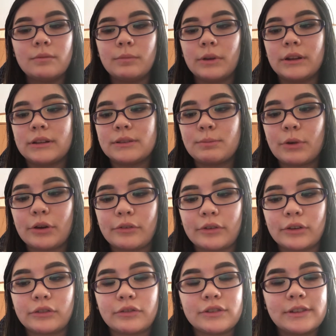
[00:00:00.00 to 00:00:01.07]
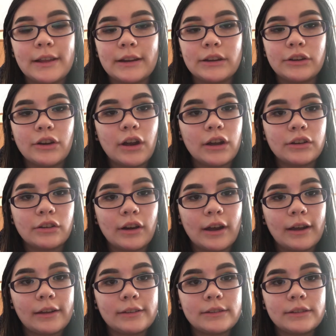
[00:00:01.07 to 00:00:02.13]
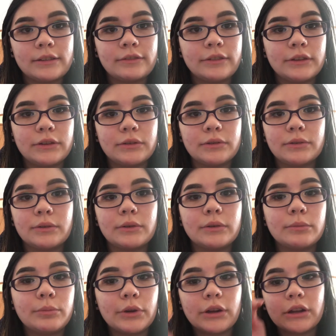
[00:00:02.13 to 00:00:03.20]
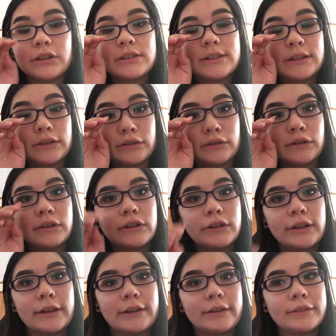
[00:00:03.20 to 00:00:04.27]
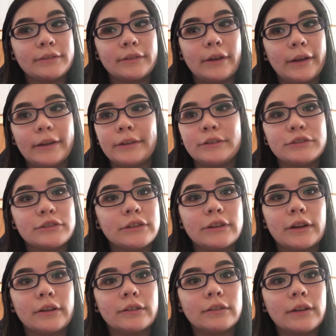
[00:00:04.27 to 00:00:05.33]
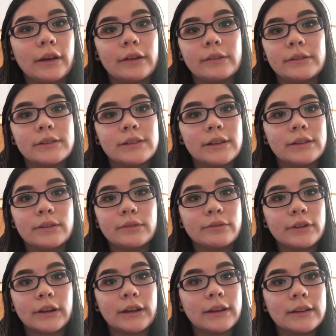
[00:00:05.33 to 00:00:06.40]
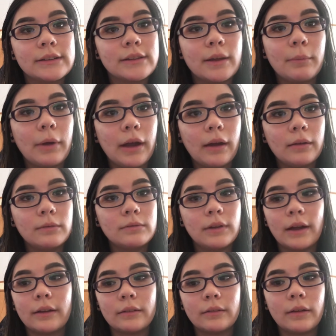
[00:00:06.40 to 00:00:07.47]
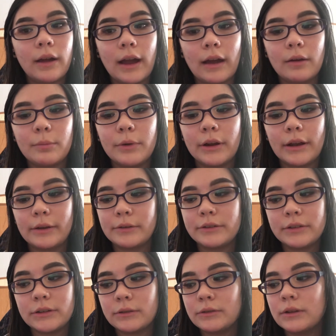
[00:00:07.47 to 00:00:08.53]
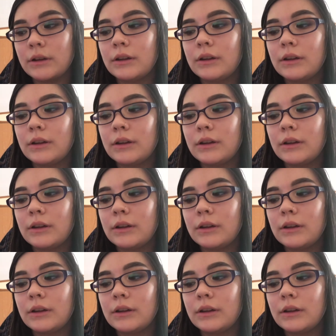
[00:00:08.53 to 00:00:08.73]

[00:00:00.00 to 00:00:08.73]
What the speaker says: but it's perfect for setting your under eyes. If you put concealer under there, I usually don't. I always end up forgetting somehow. I don't know how, but I always do.